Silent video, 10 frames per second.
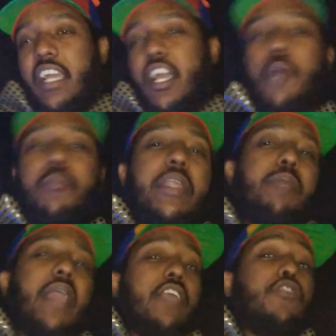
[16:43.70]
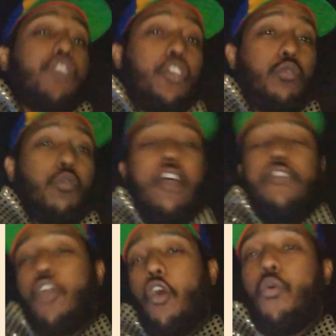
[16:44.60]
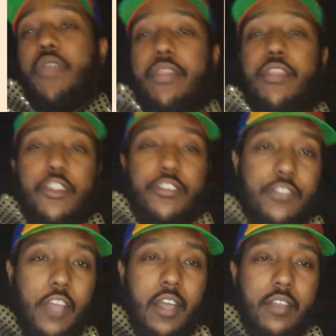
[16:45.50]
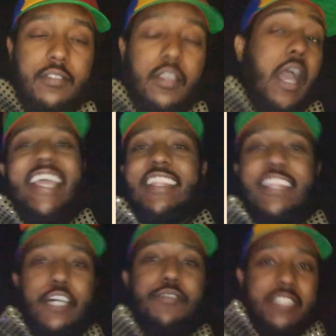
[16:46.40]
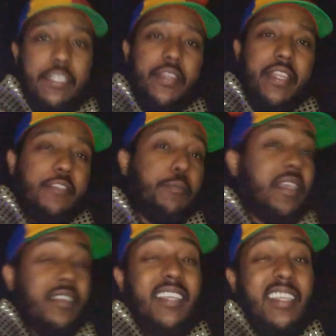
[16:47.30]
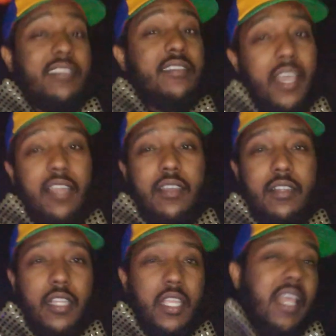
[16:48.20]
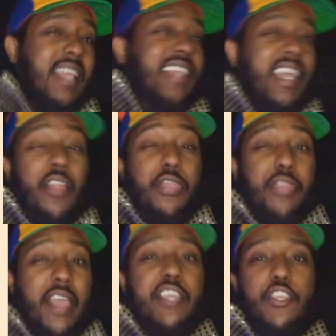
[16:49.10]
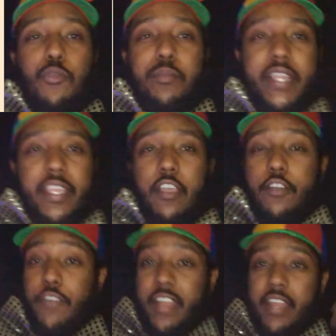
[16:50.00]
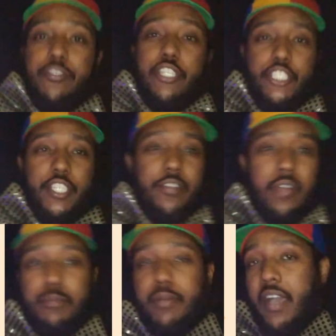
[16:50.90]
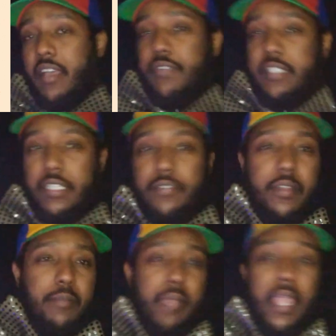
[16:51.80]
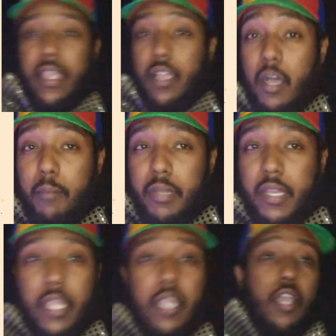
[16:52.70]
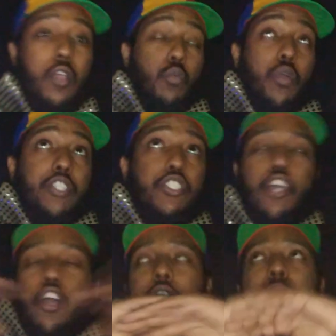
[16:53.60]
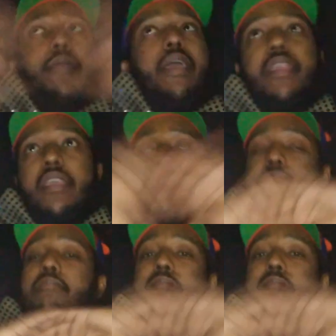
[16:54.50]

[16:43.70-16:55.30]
that a company pays you for owning their stocks. I love dividends because it is technically like a thank you money. For every share I buy of a dividend paying company, which there are many